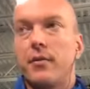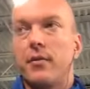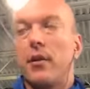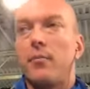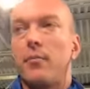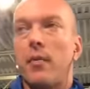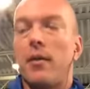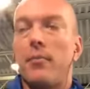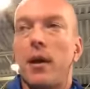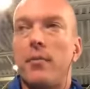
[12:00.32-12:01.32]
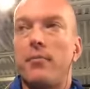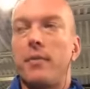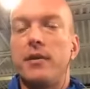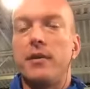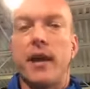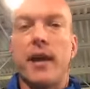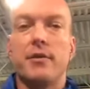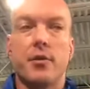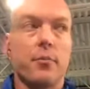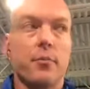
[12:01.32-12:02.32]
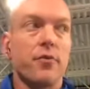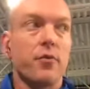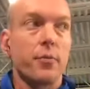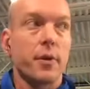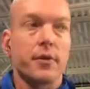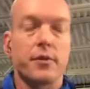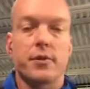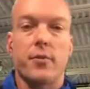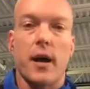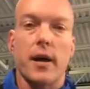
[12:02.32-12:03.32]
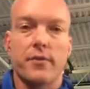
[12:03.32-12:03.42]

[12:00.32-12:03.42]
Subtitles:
I'm intent on performing the squat